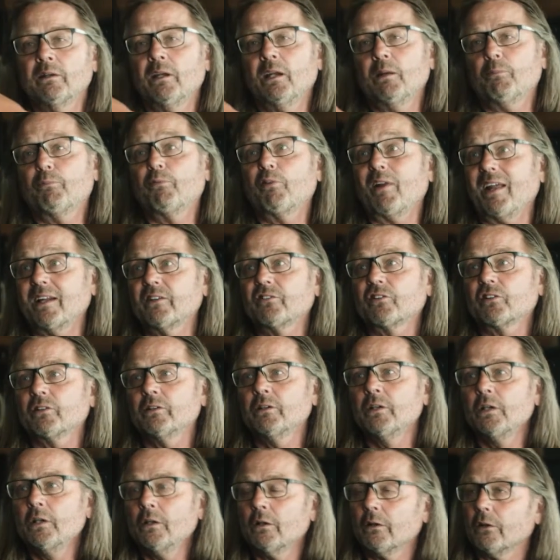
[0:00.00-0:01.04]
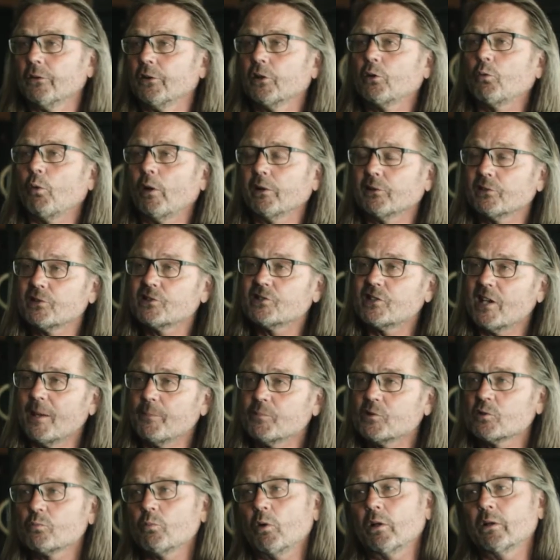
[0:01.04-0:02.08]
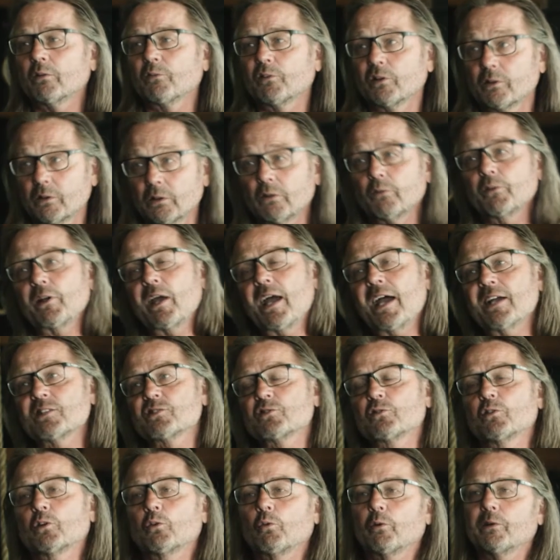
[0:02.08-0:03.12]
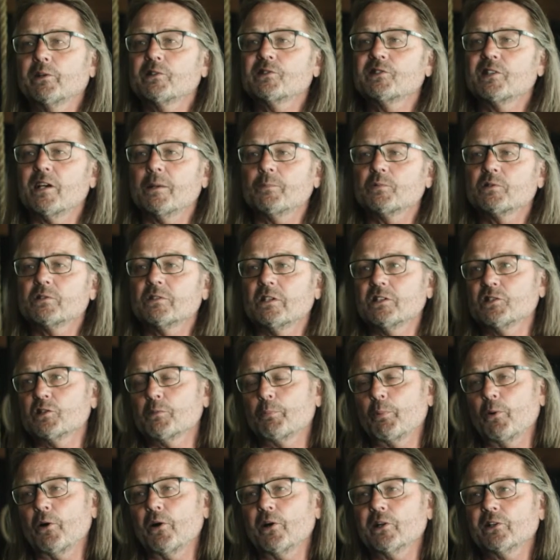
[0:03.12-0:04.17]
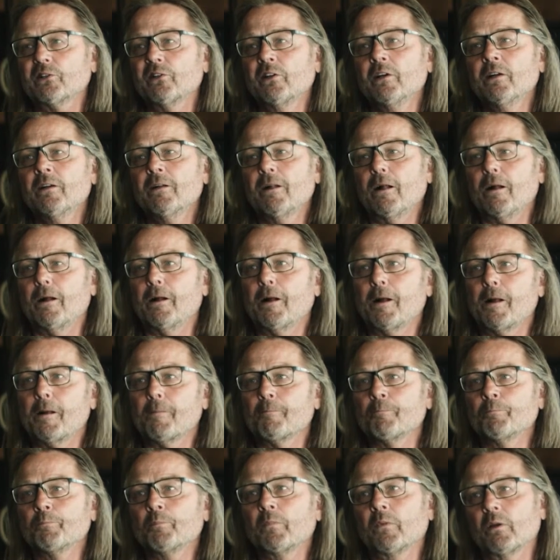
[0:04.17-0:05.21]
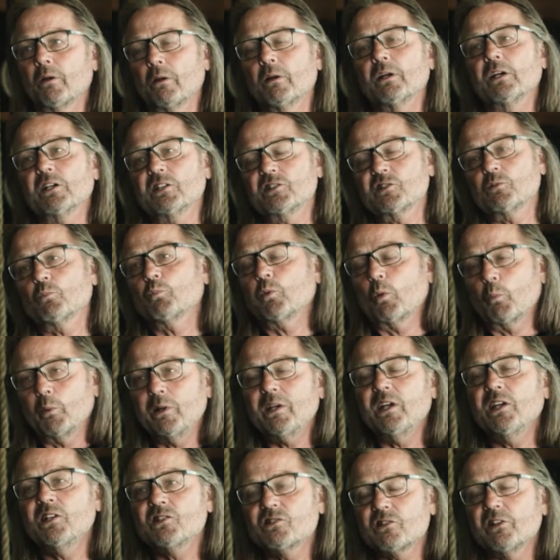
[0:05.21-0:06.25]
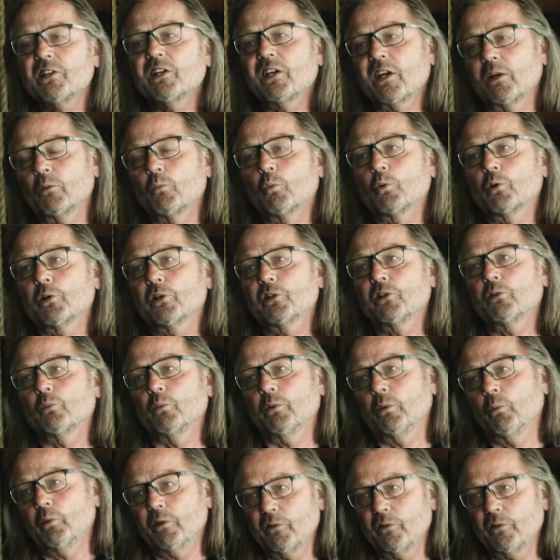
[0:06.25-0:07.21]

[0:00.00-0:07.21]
the hip flexor, the quadriceps, one of the heads, the quadriceps is a part. It's what we easily can work with